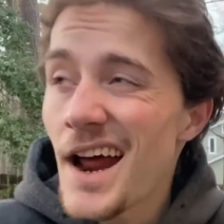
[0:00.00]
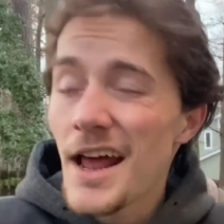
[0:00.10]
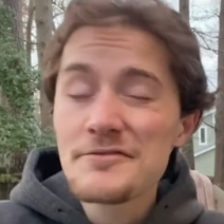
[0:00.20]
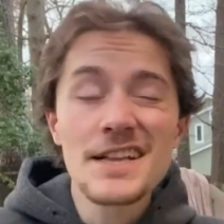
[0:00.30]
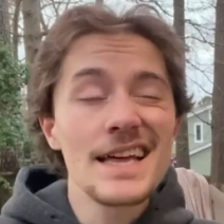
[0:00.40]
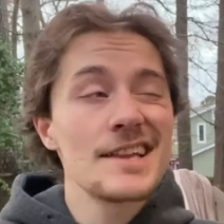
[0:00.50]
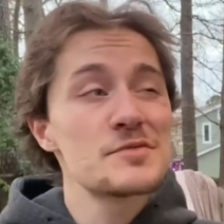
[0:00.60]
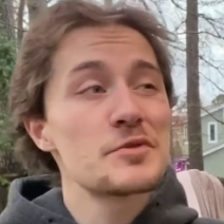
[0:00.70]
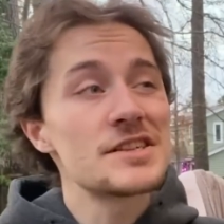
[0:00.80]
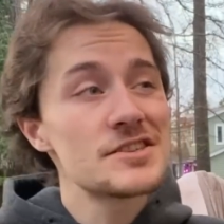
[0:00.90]
I feel like that was
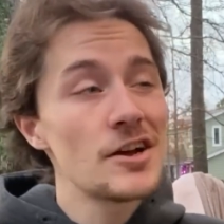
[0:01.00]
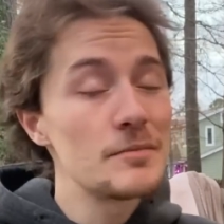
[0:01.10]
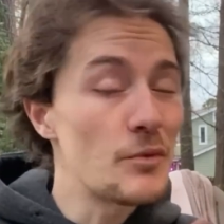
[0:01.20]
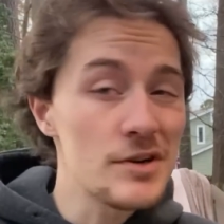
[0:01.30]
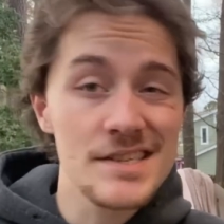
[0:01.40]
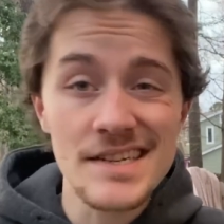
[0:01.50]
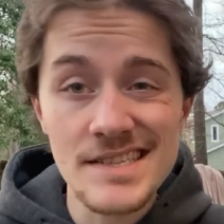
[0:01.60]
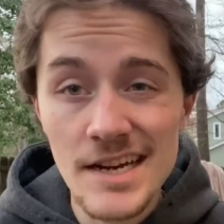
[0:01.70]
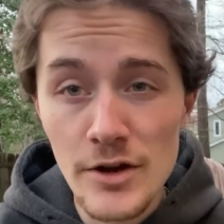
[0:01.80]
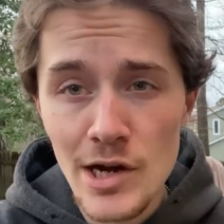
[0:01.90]
pretty solid, but worst case
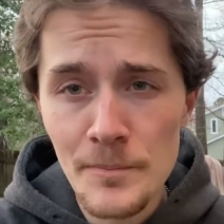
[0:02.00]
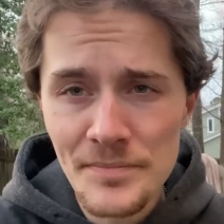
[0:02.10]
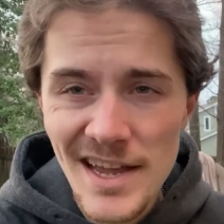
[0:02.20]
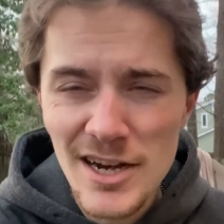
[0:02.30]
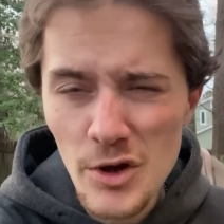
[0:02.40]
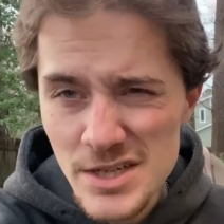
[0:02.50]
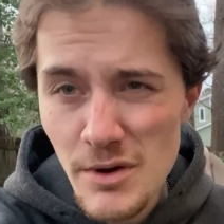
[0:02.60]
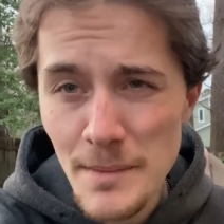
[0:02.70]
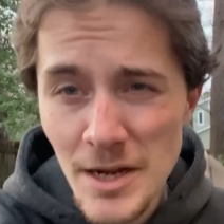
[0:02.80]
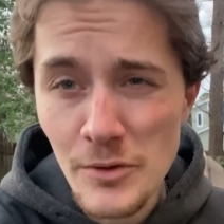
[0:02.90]
scenario, I can always
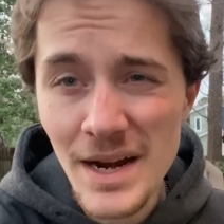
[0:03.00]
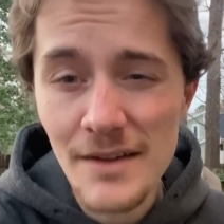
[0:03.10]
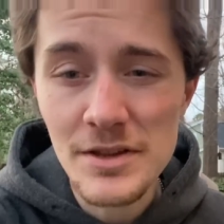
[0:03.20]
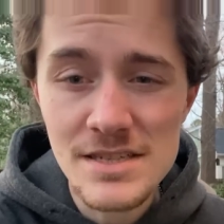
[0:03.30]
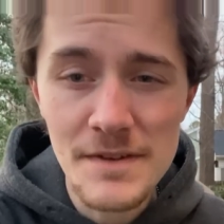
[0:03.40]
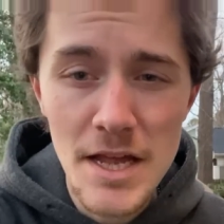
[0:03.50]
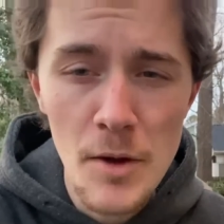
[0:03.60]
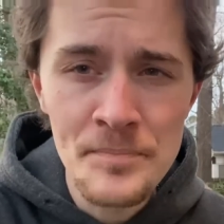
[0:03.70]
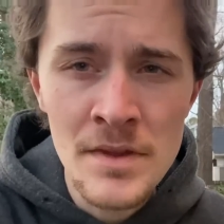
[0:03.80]
grab another one after this video.